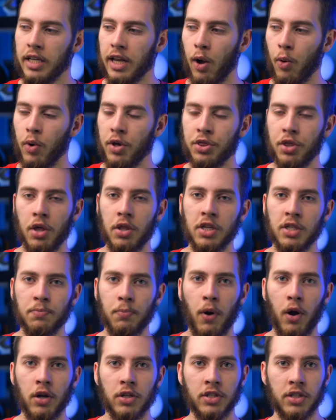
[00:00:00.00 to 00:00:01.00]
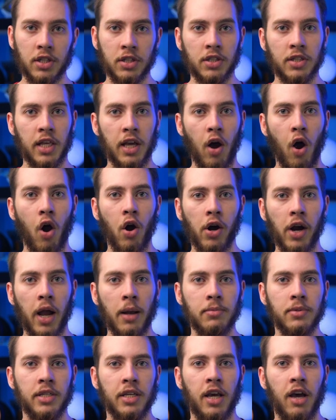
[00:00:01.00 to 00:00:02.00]
Now with all these parts, since they are
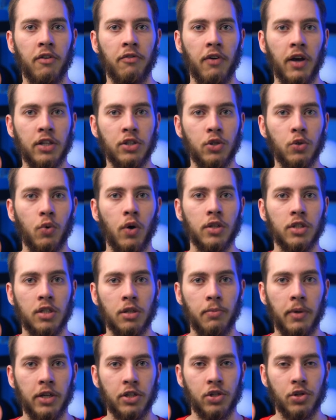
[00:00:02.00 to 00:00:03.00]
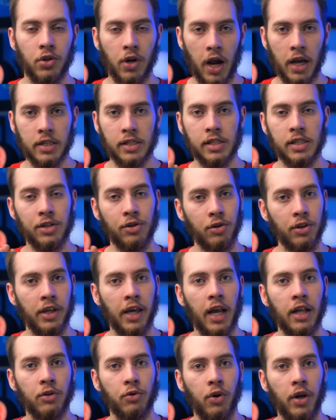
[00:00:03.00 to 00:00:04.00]
M D F, I do want to make sure I seal the
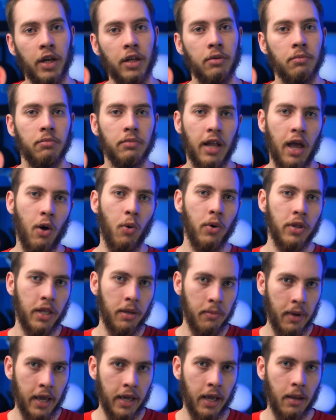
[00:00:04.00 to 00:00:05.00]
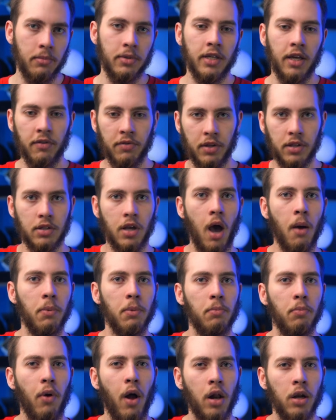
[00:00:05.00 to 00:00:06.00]
end grain. Now when they make M D F, the top
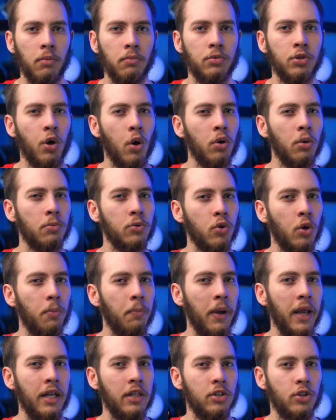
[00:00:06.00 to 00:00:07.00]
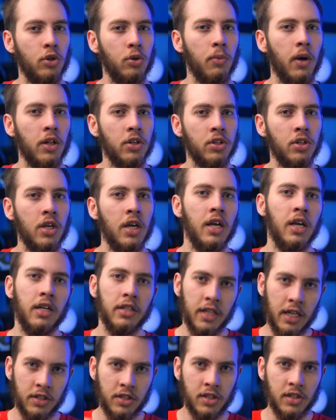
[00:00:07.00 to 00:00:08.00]
and bottom don't absorb paint too much,
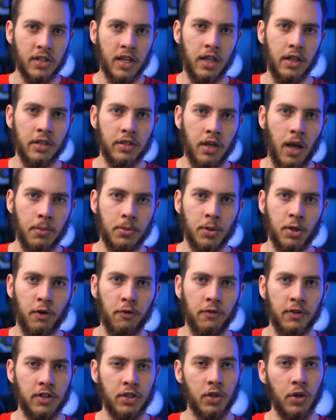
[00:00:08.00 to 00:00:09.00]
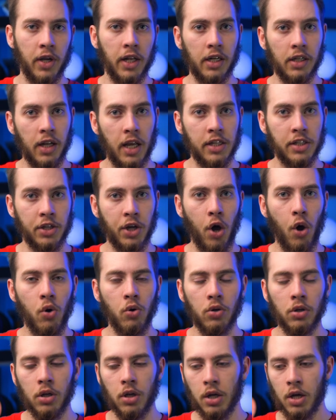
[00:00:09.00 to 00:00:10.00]
it tends to stay on the top surface so you get a nice
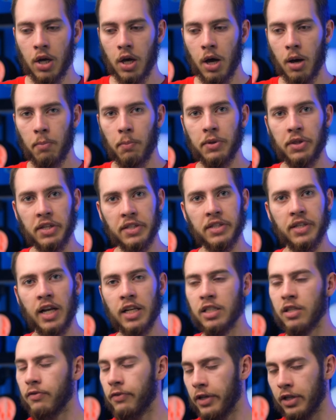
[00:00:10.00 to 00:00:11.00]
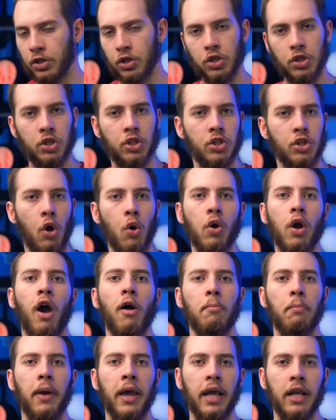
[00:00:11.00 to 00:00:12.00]
coat, but the sides of it just soak
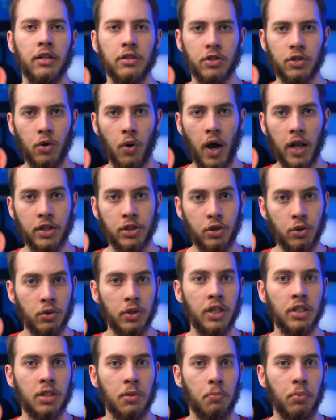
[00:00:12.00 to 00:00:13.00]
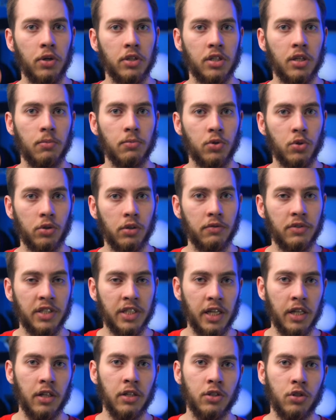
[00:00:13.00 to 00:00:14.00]
up paint, so I do need to put some sort of
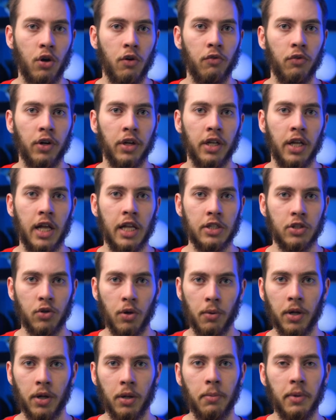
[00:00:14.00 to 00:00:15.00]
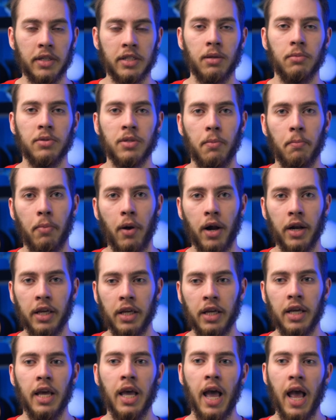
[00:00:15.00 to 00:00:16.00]
sealant over it, and gonna mix up some
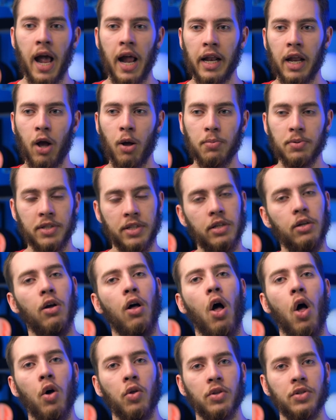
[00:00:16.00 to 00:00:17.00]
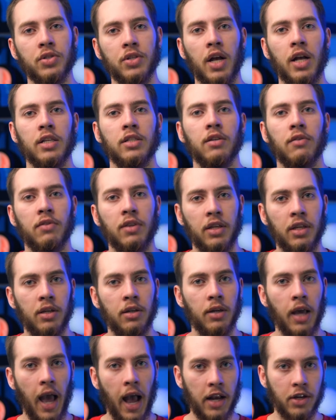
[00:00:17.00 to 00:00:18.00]
putty and help seal all the sides of
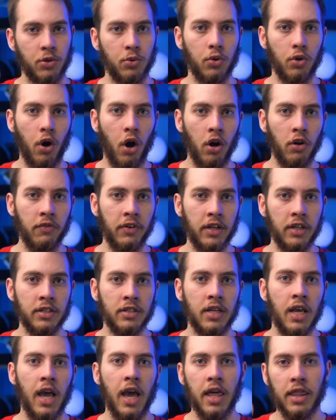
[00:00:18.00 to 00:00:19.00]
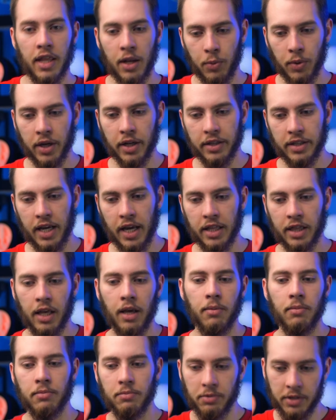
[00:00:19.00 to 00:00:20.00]
the actual carvings, and then we can take
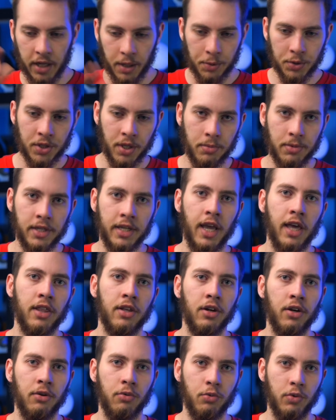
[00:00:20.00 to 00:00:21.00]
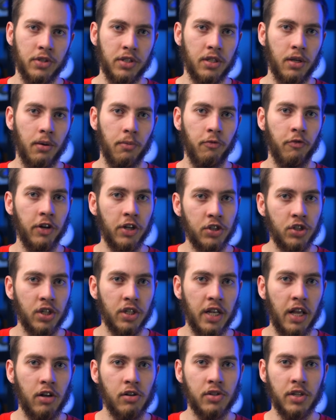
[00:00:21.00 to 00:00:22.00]
them, sandwich them together with some
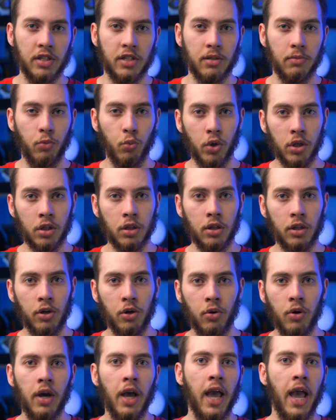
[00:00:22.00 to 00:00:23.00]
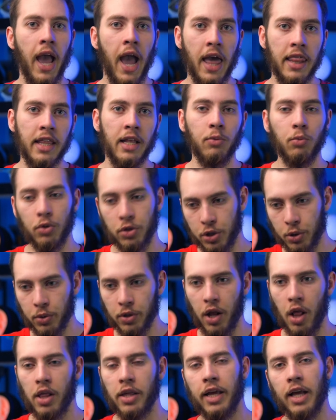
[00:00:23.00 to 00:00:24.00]
finishing nails and some wood glue, and then we'll do
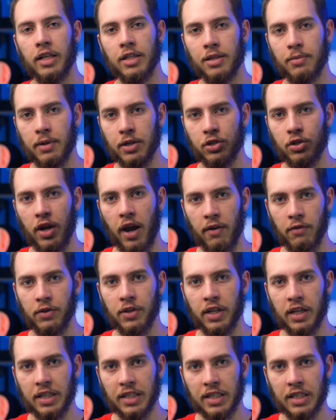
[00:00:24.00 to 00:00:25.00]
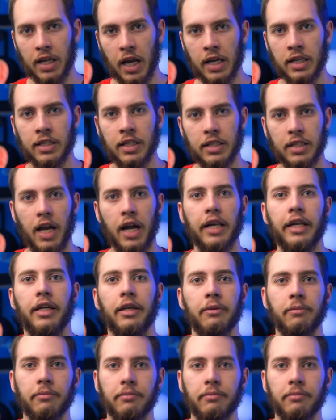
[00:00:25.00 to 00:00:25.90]
it all again to make sure everything is nice and tidy.